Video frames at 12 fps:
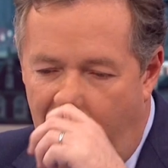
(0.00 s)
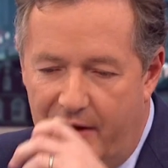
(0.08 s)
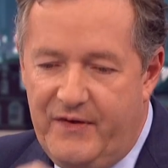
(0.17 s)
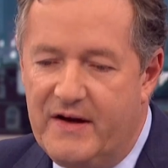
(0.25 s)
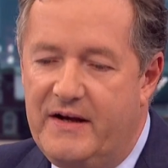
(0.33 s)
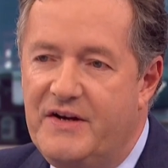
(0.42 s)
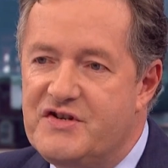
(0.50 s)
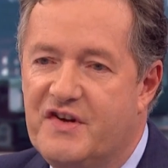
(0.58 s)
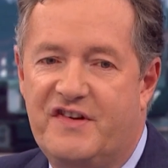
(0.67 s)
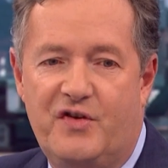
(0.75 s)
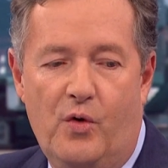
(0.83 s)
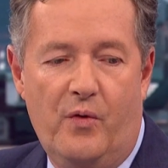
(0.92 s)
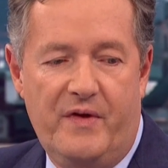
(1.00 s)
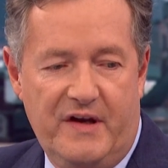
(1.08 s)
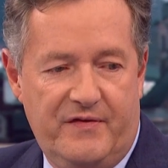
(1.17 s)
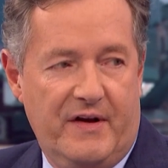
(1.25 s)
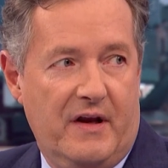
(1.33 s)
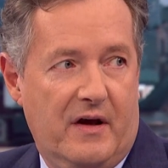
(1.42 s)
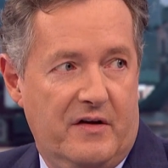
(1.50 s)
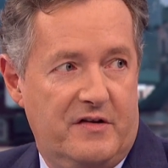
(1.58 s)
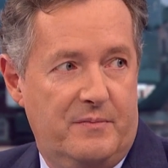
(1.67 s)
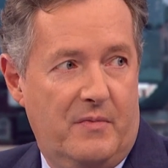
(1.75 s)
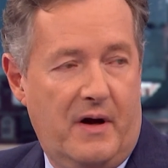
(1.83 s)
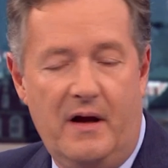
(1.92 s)
I think he just saw these
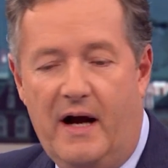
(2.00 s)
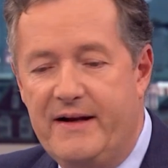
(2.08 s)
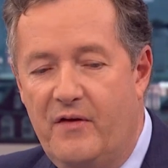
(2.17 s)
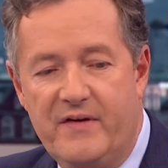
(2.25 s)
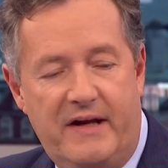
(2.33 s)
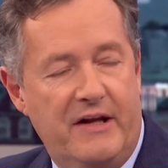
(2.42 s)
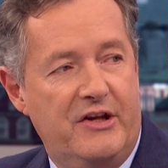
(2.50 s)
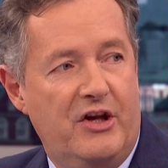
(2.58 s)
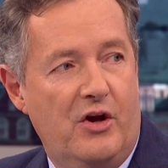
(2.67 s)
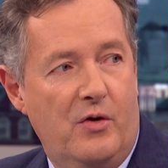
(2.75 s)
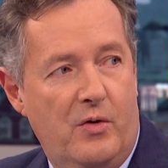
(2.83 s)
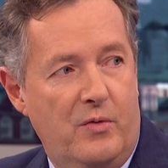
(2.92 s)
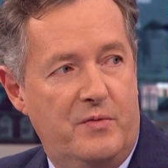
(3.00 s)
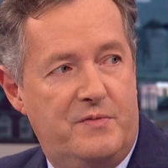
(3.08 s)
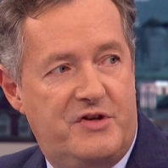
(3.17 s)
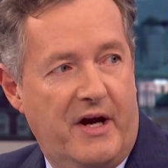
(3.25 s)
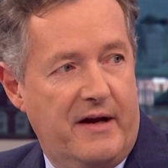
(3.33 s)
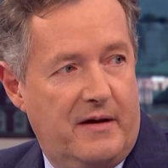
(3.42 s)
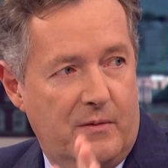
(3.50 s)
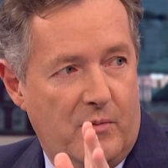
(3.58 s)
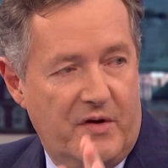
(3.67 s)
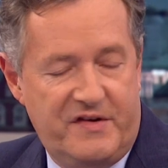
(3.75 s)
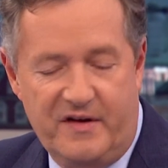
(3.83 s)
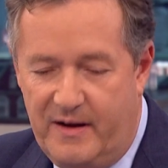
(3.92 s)
videos, right? I don't think he knew who Jaden,
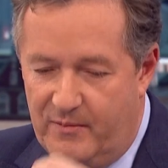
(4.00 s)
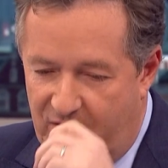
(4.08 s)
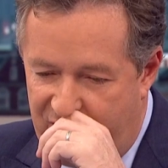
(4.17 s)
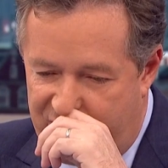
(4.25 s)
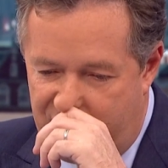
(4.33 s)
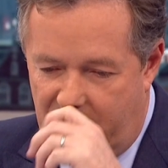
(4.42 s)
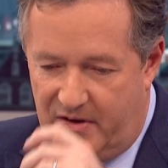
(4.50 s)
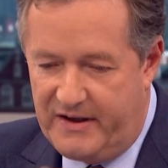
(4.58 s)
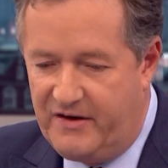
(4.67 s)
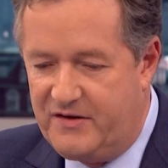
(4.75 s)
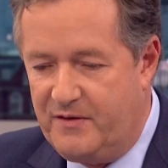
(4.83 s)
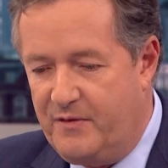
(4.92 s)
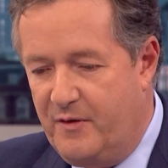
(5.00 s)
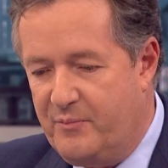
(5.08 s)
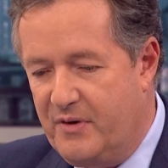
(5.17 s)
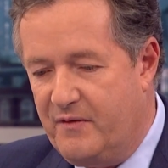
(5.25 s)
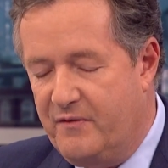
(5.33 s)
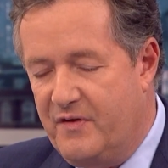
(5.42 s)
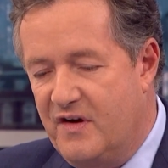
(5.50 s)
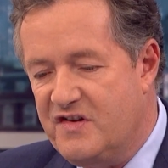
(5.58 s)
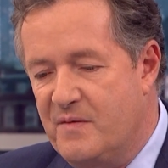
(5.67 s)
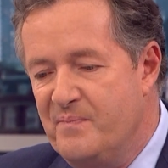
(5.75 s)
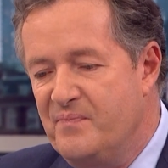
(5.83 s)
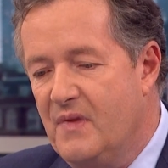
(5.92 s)
what's her name, was, one of the leaders of Britain
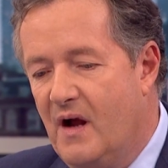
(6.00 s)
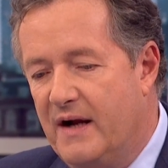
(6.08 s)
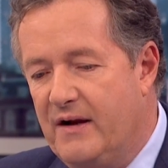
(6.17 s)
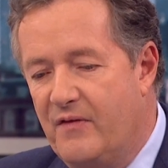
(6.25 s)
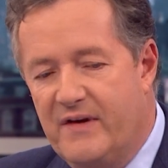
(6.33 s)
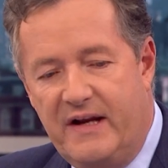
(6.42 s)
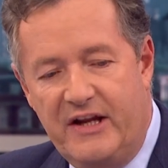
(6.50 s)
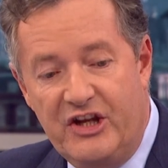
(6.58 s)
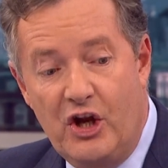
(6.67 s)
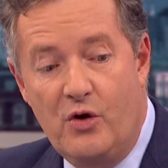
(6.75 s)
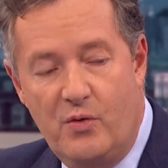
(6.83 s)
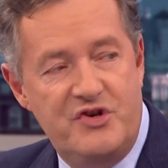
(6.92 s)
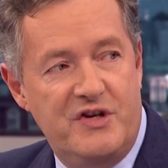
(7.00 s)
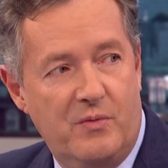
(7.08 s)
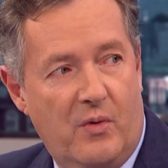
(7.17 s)
First. I don't think he knew who she